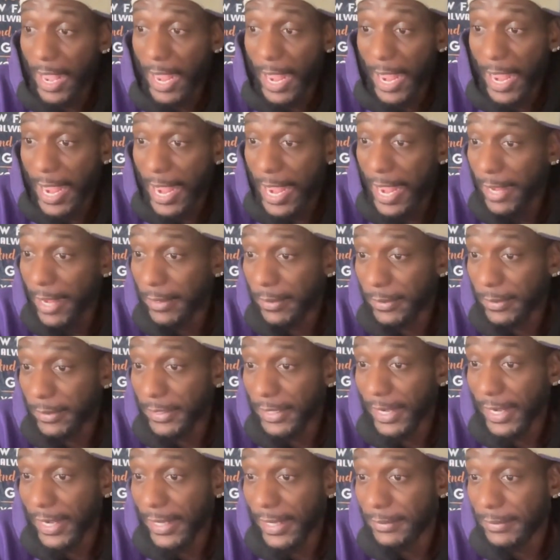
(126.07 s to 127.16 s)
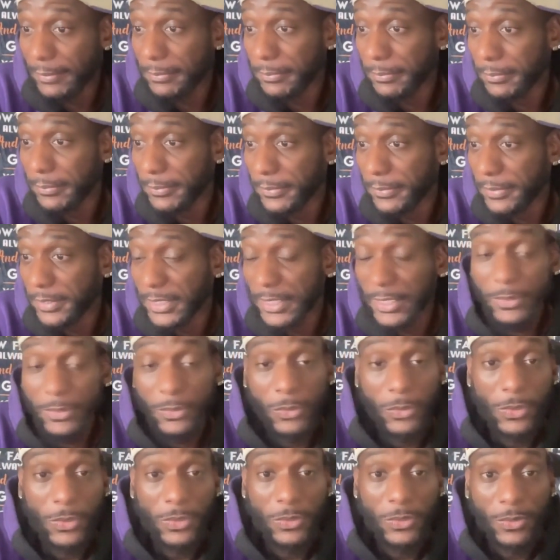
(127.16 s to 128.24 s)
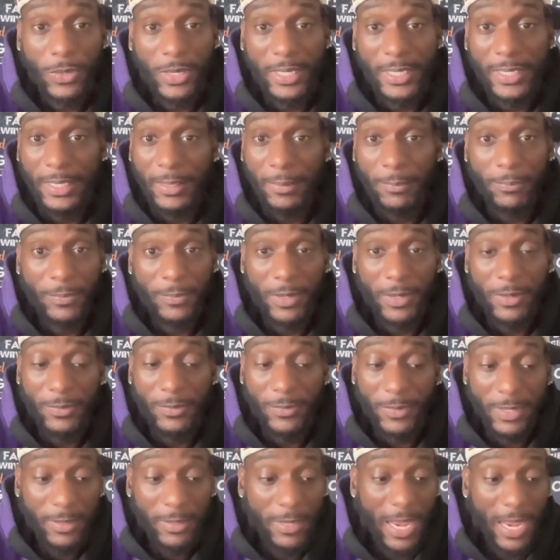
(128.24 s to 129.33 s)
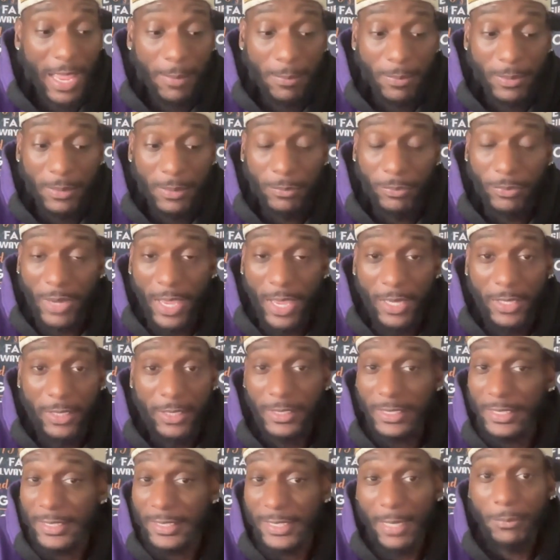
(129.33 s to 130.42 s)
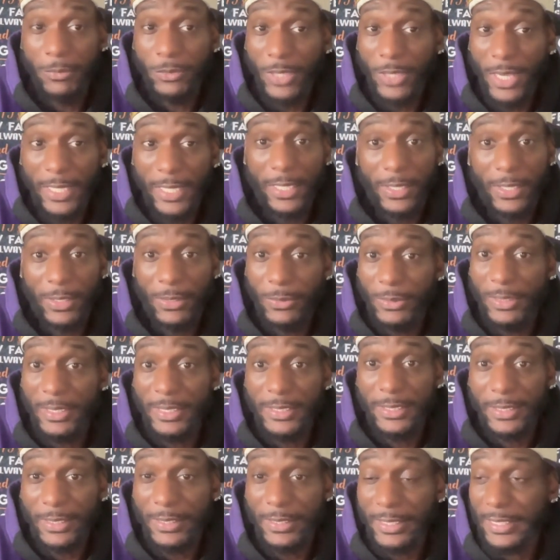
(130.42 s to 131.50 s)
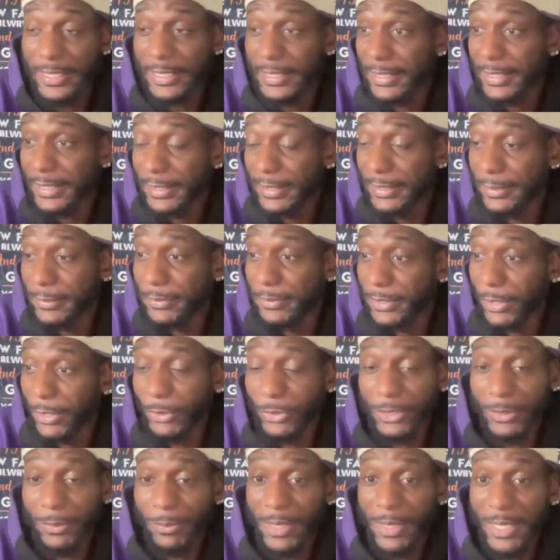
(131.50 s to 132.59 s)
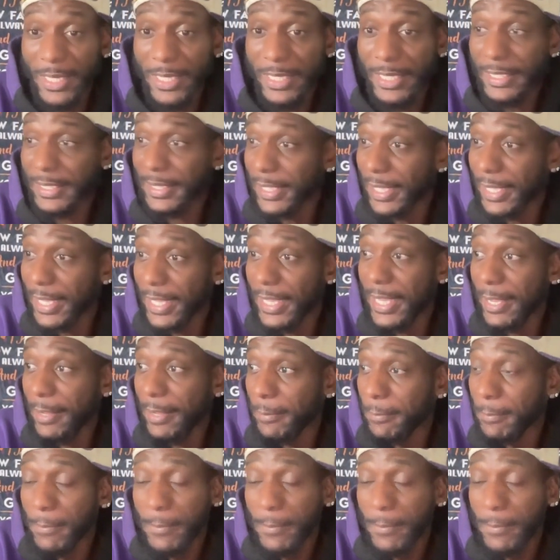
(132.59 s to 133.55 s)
And she's doing great, and I'm very, very happy and proud of her, because I'm trying to learn this social media thing.